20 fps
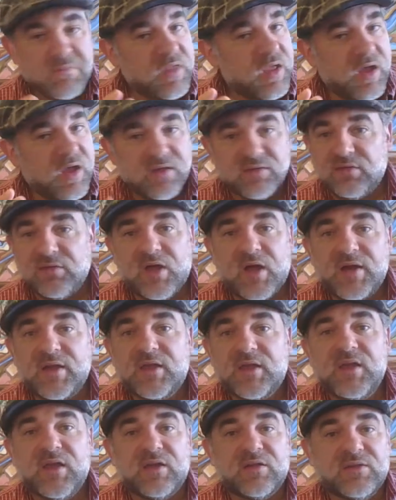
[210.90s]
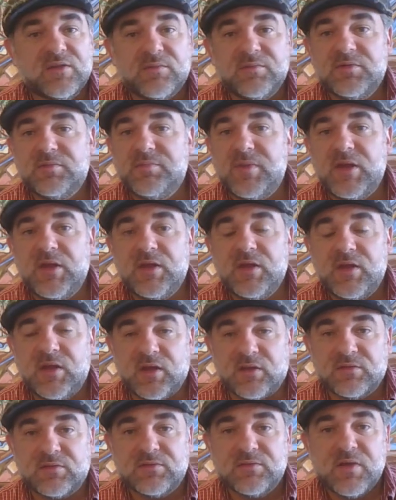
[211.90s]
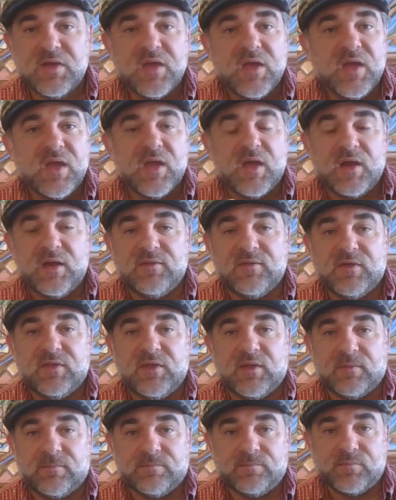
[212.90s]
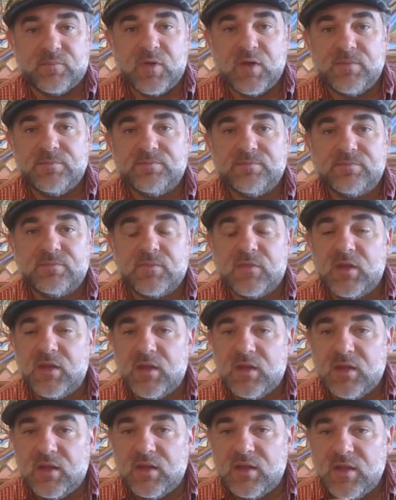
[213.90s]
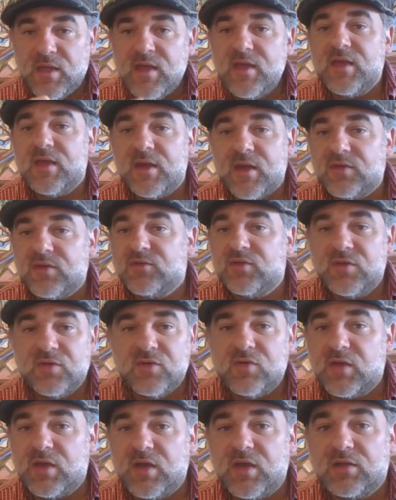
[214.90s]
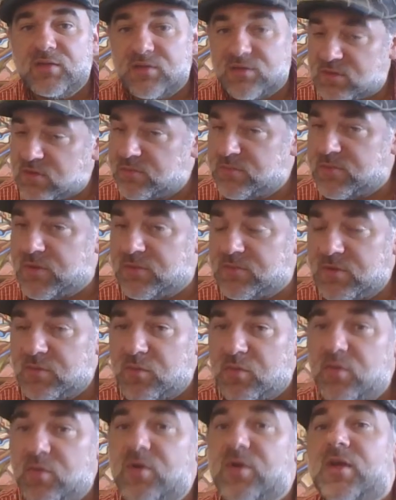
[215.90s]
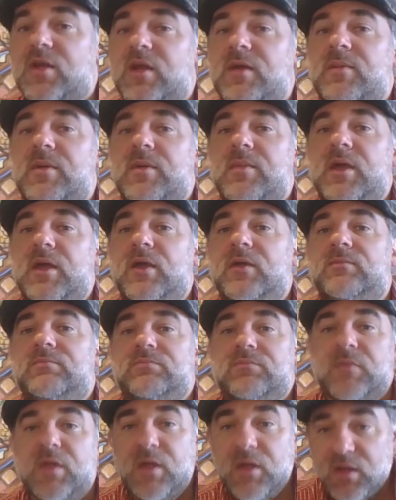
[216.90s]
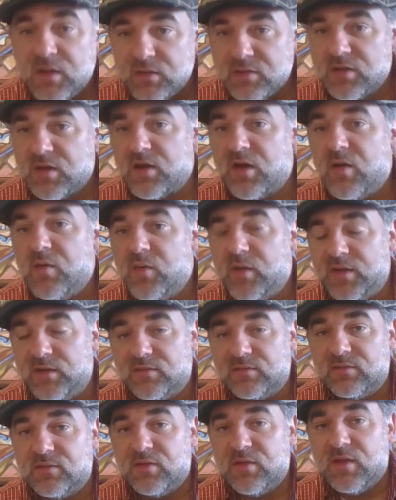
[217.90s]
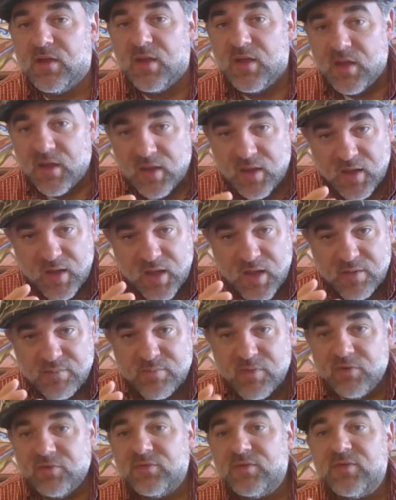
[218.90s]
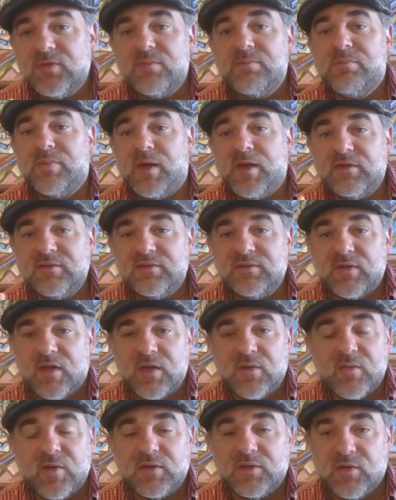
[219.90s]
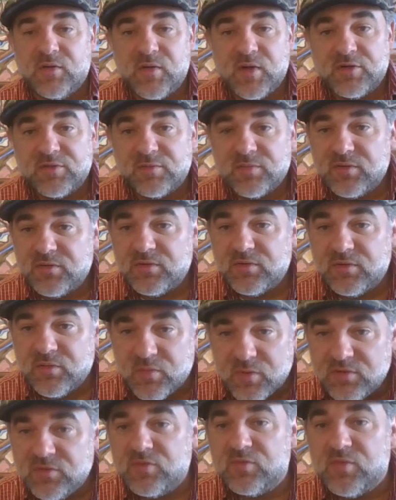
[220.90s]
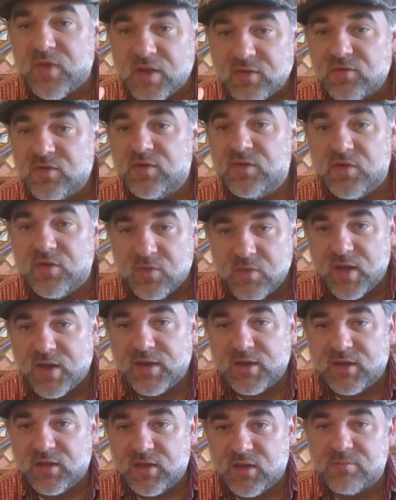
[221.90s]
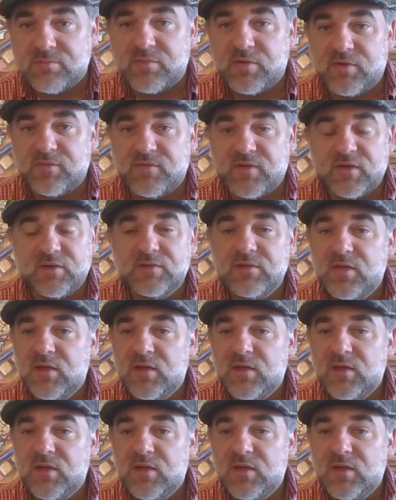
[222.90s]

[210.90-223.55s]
Has a lot of kicks, some spinning kicks, and everything. Well, he can actually do kicks, and sometimes they will work in MMA. Not always. And most of the best Taekwondo experts, the ones who actually know how to kick perfect,